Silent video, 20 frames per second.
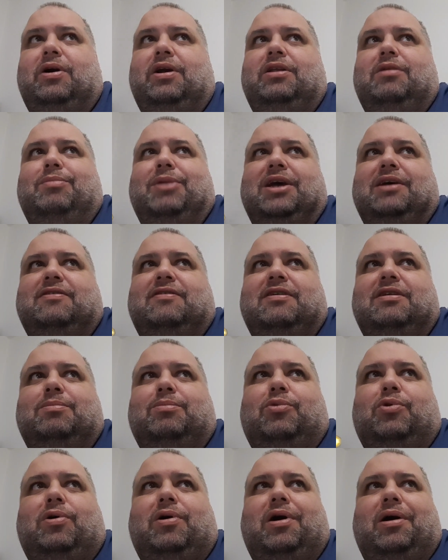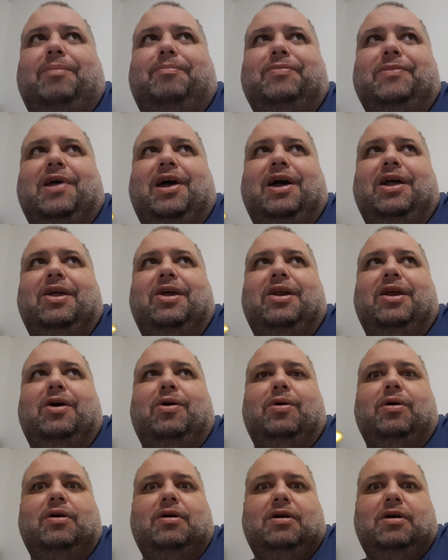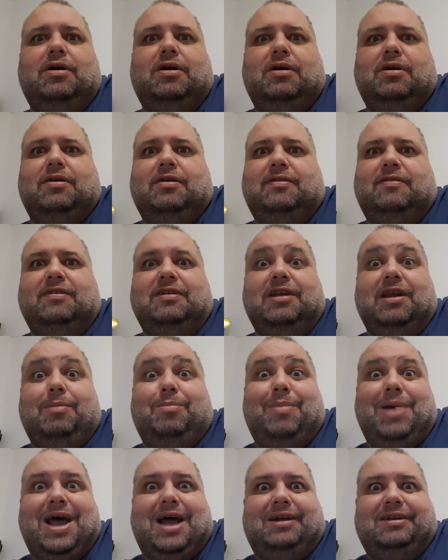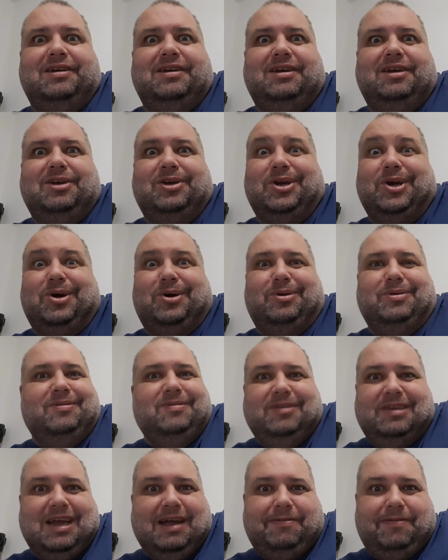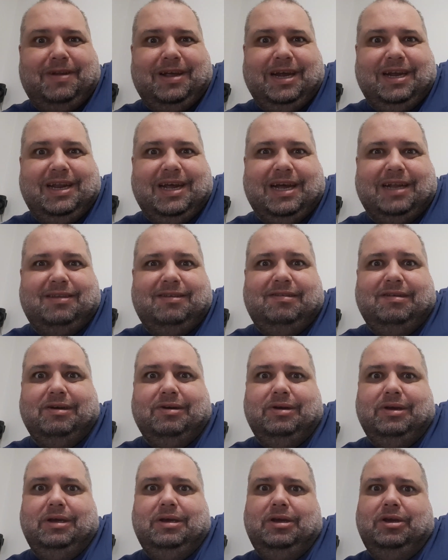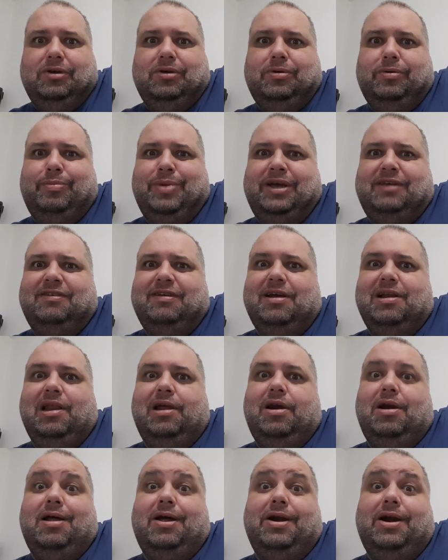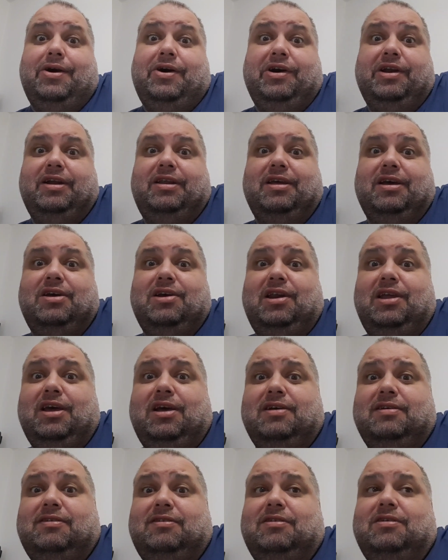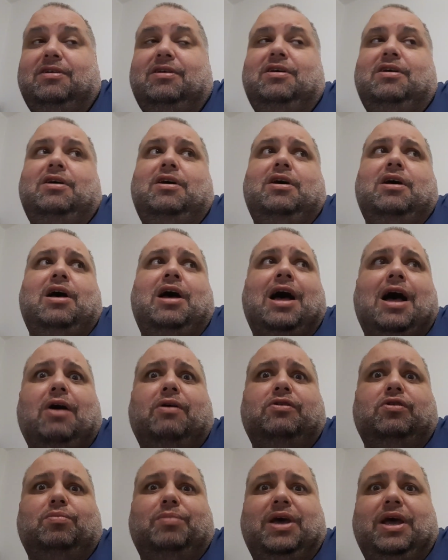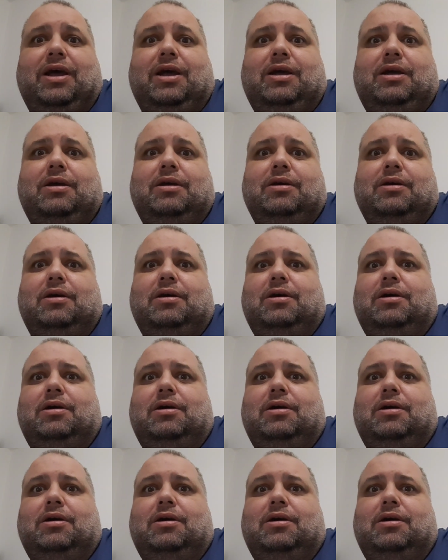or it makes it more, I don't know, cinematic, you know, stuff like that. So you basically learn the techniques, how to make